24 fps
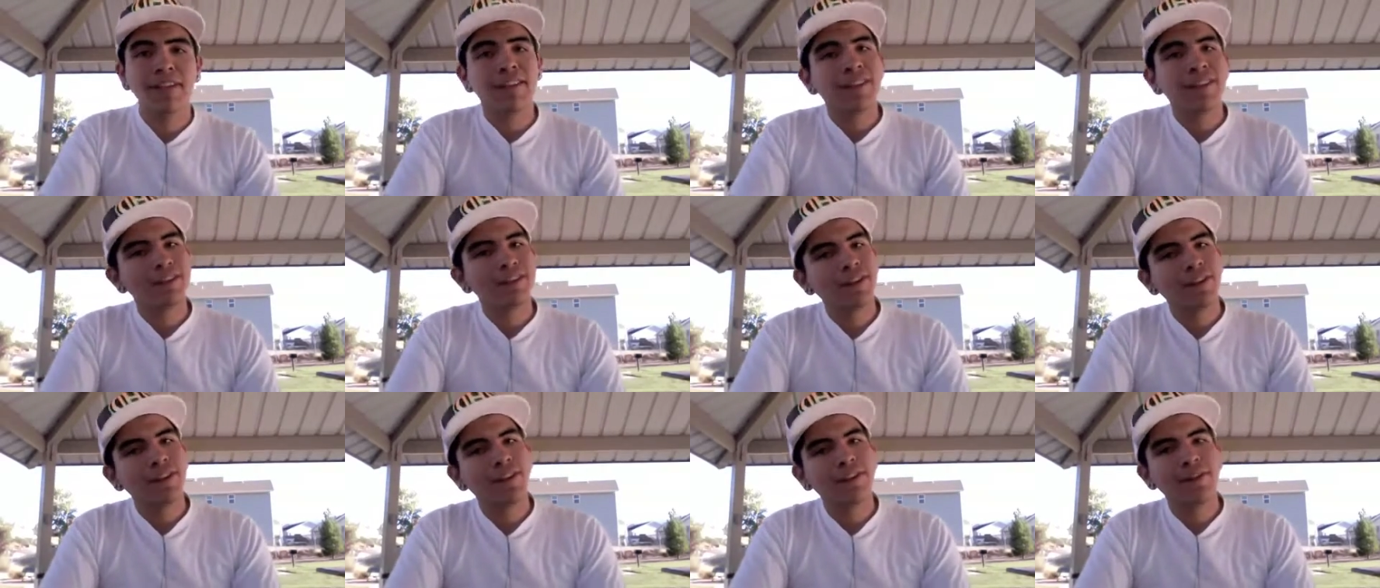
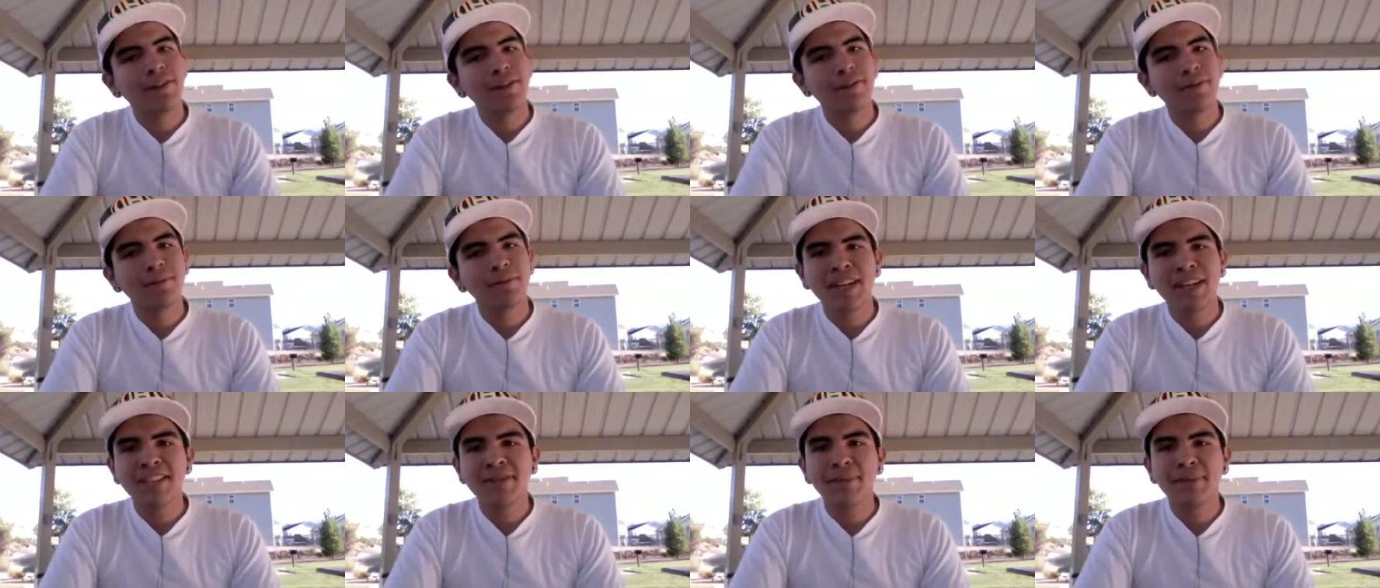So
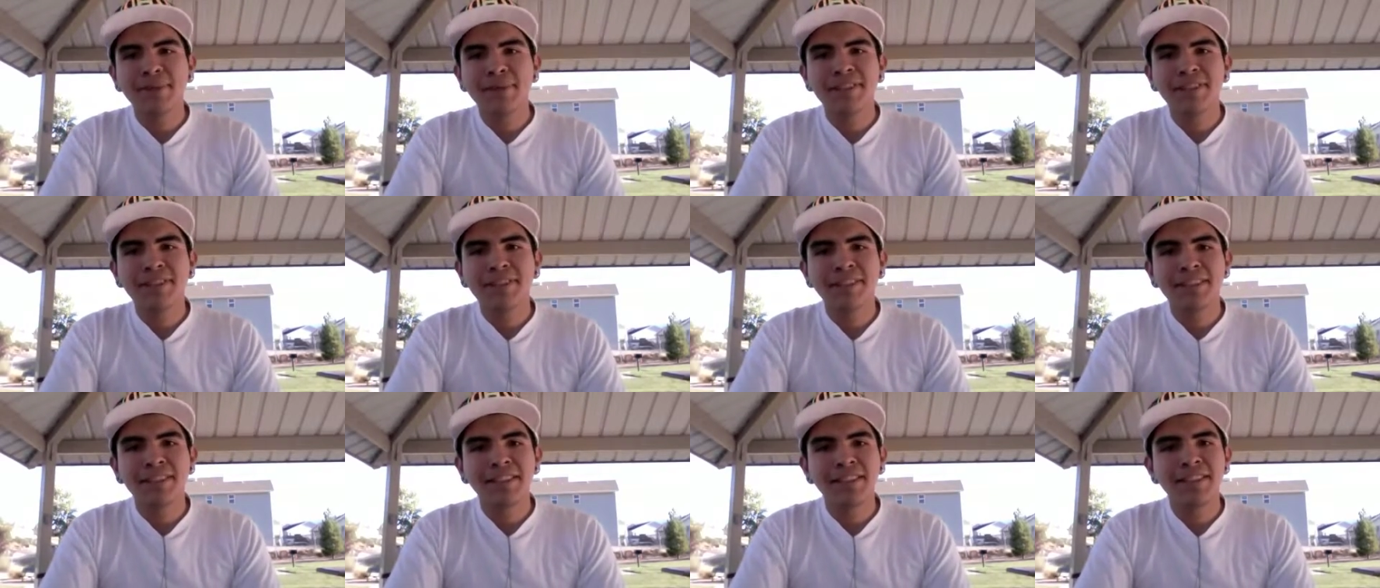that's
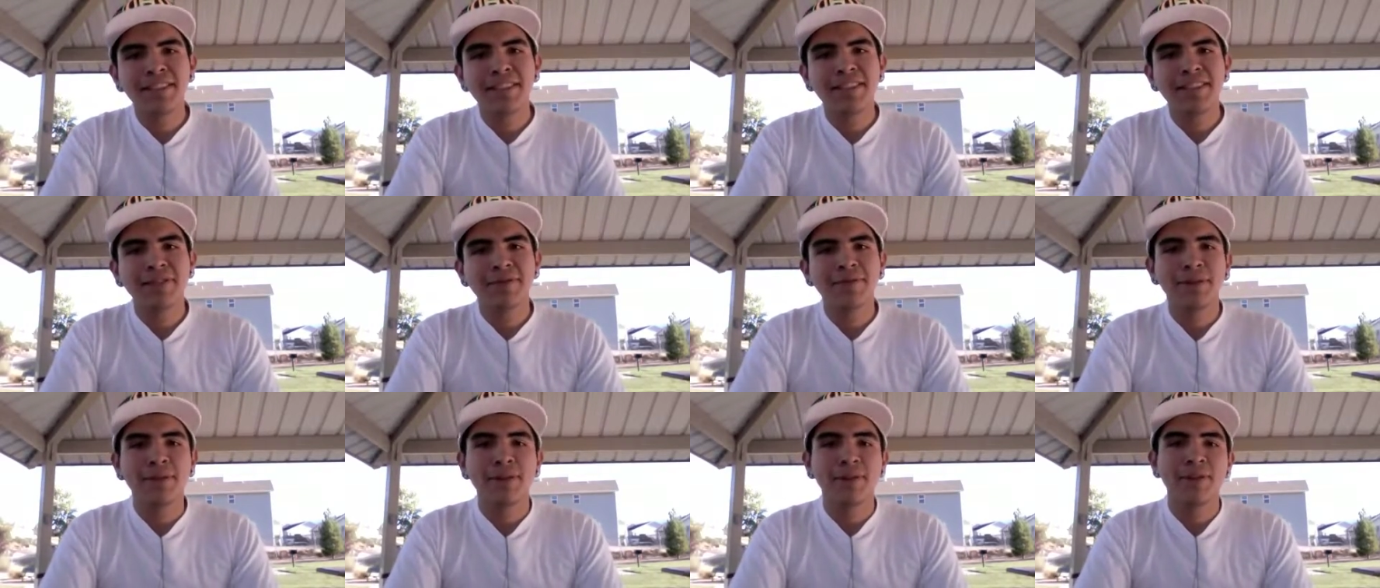basically it.
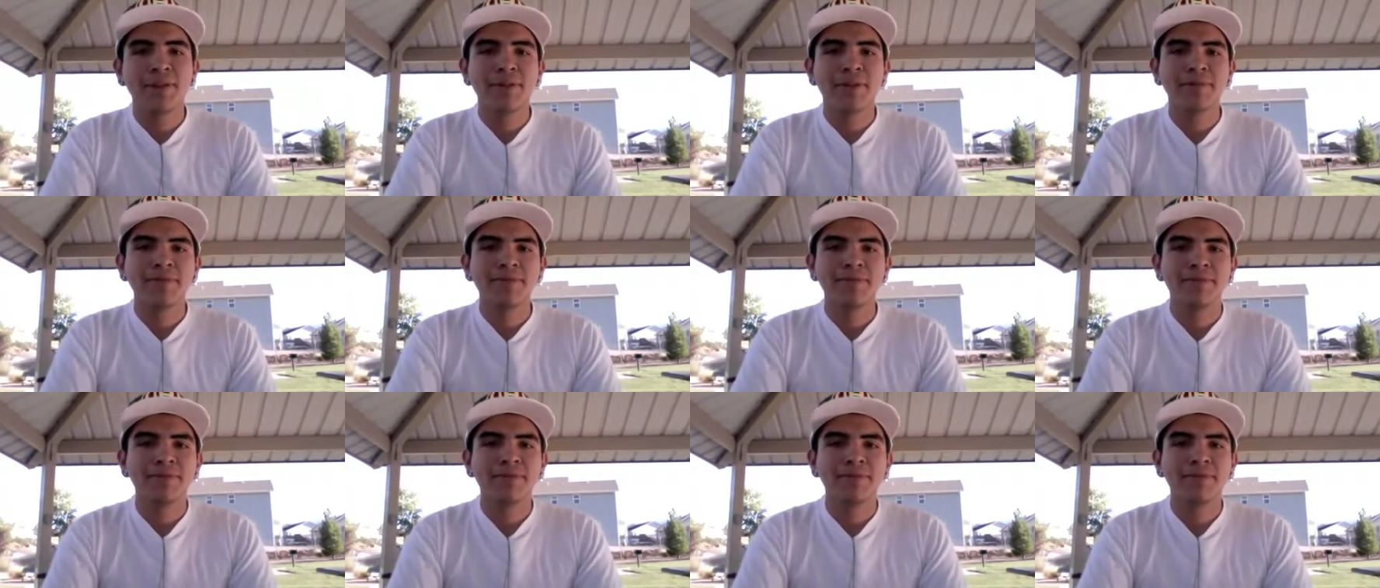Well,